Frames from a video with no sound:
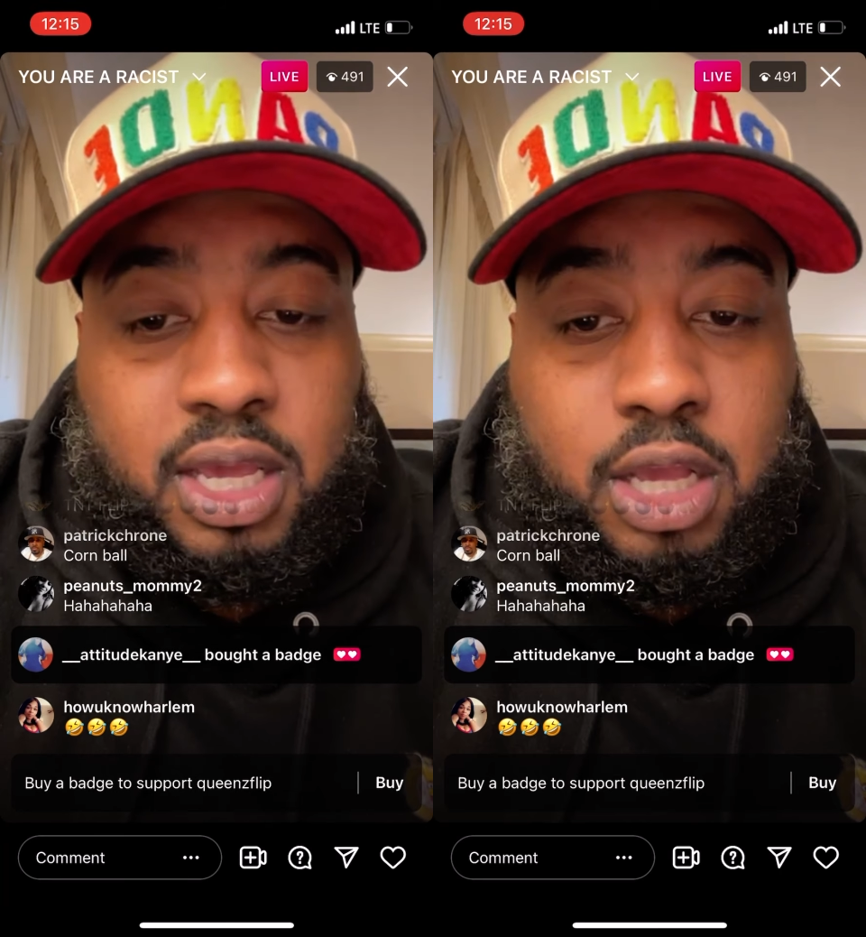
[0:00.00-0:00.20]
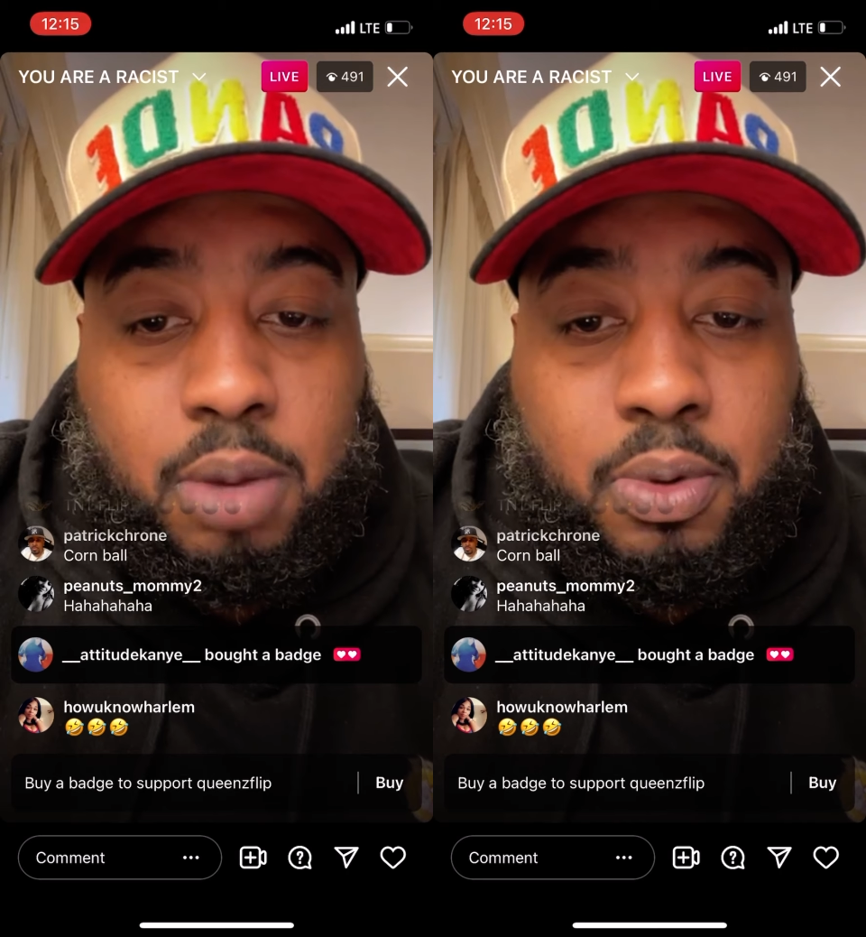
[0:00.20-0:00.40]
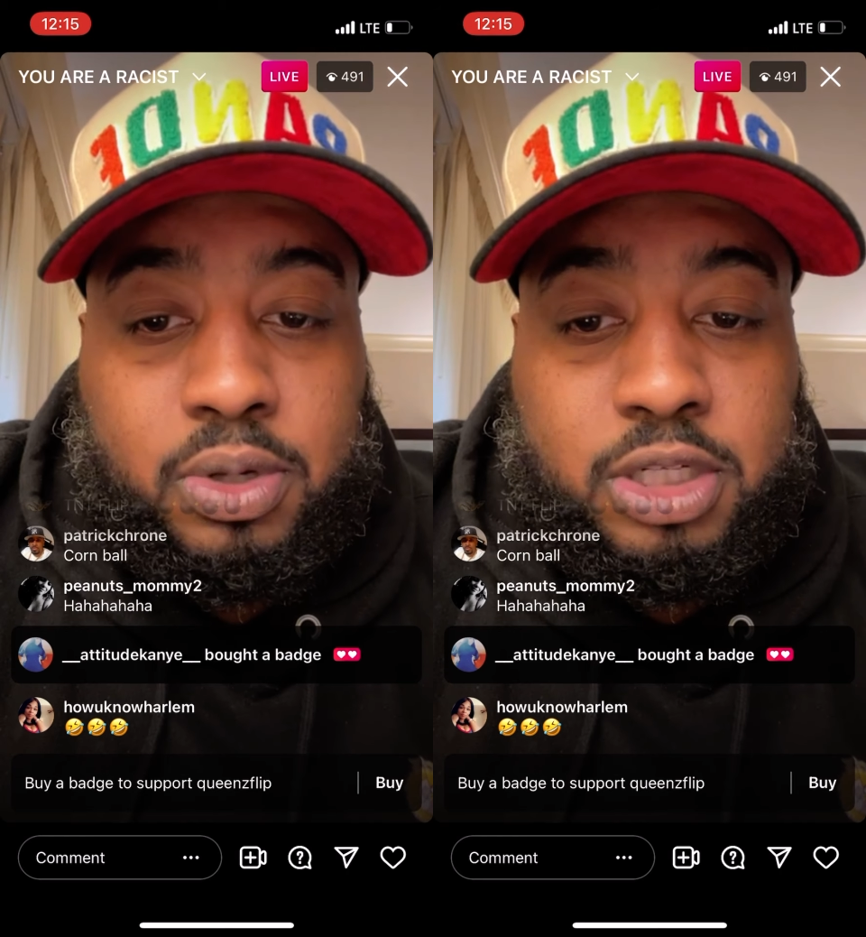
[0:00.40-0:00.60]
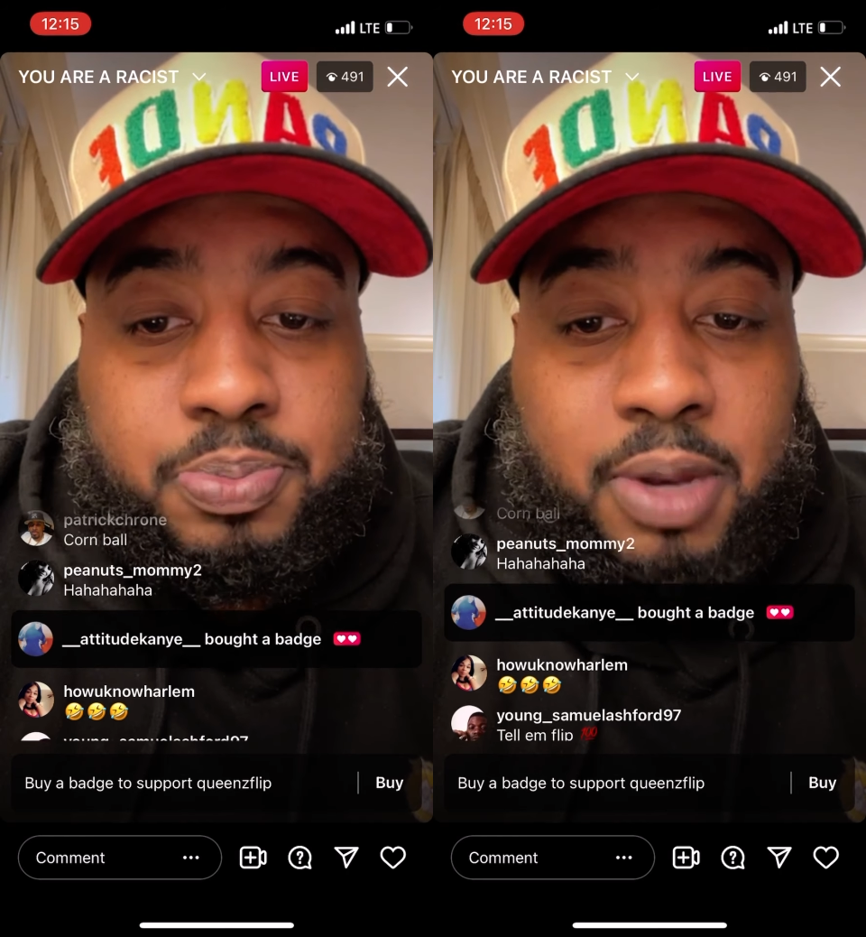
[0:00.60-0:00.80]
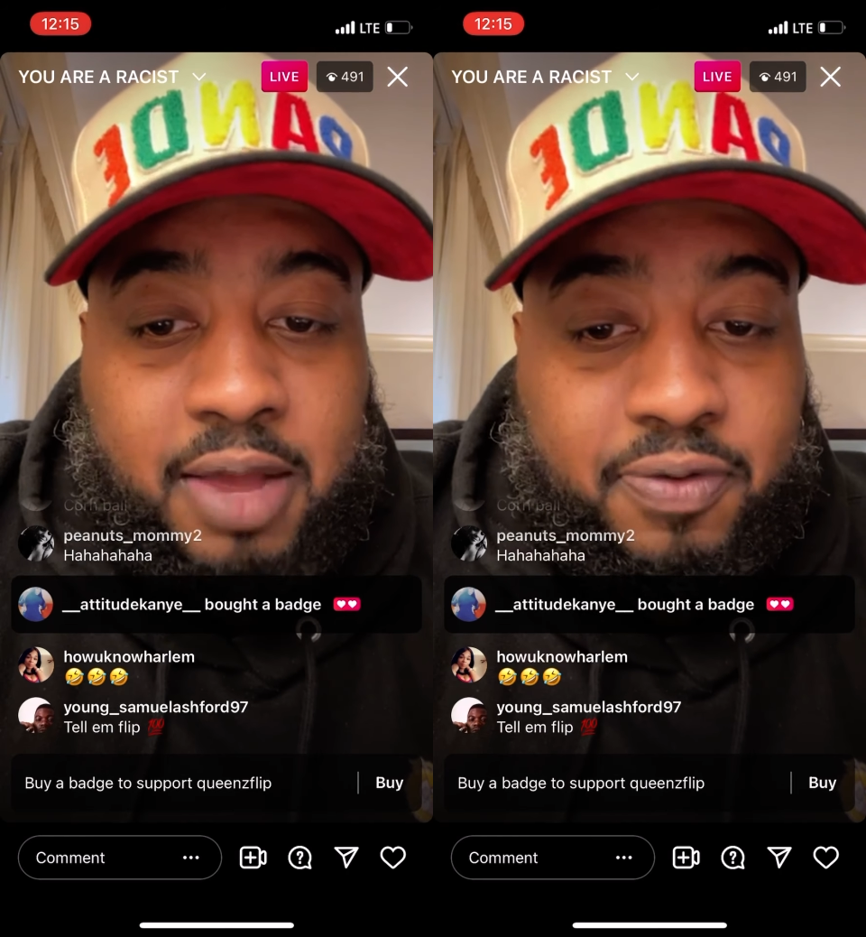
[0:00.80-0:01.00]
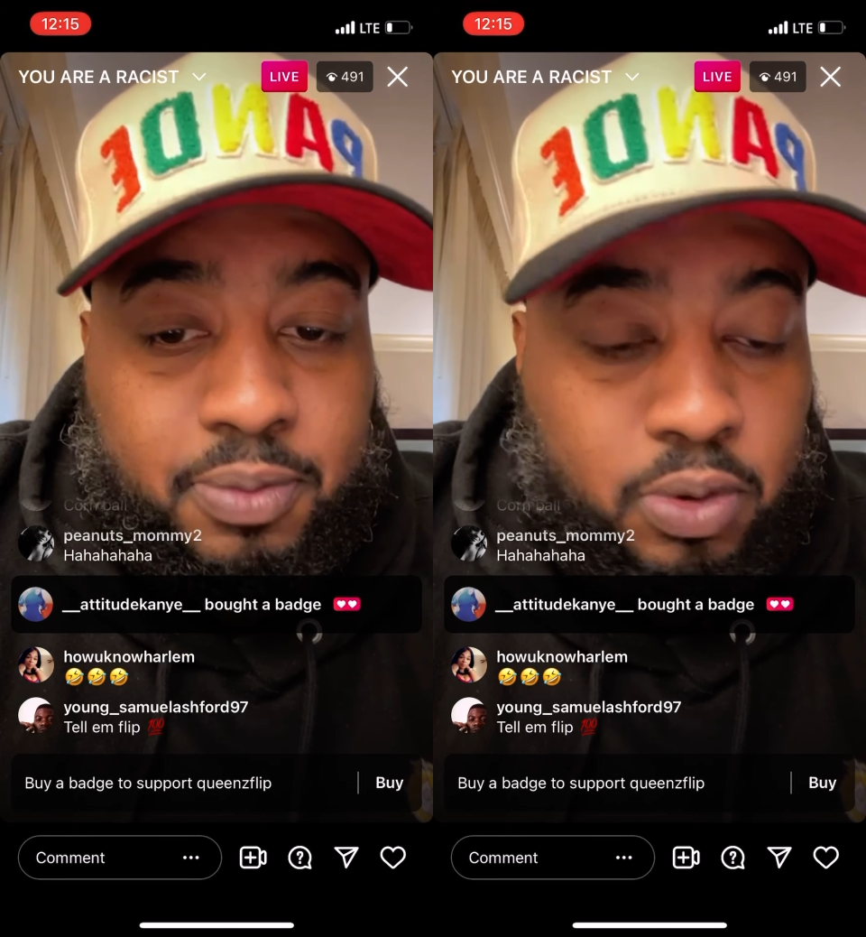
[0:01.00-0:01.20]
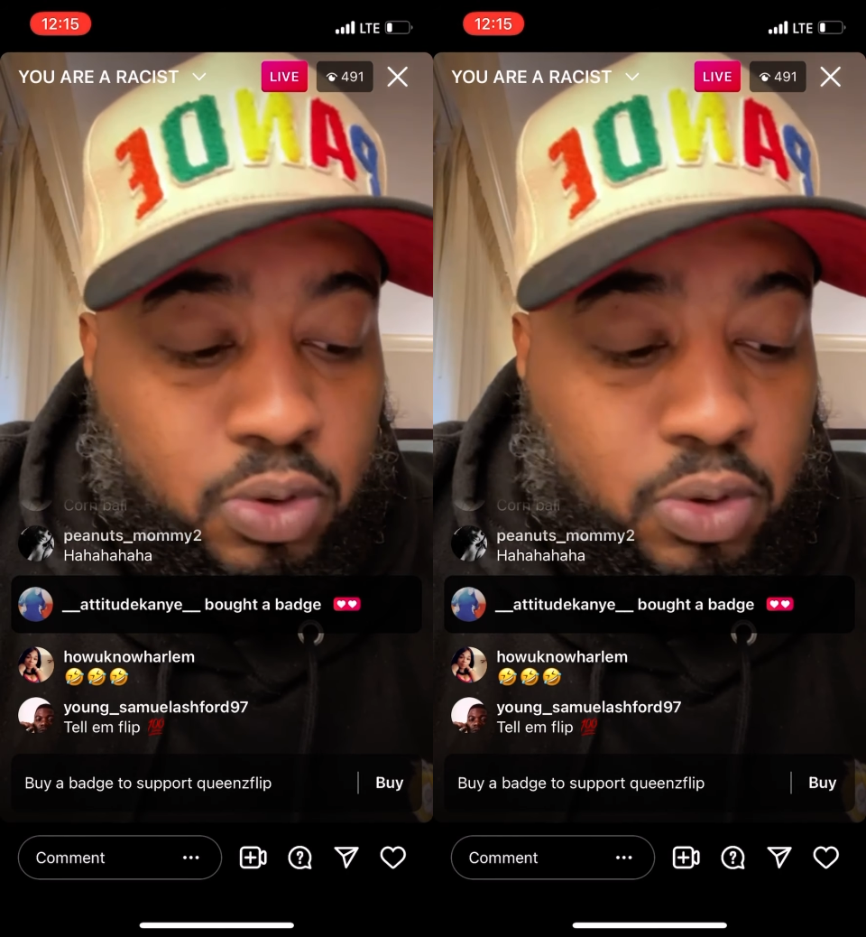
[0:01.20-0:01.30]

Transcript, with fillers: and come on this platform.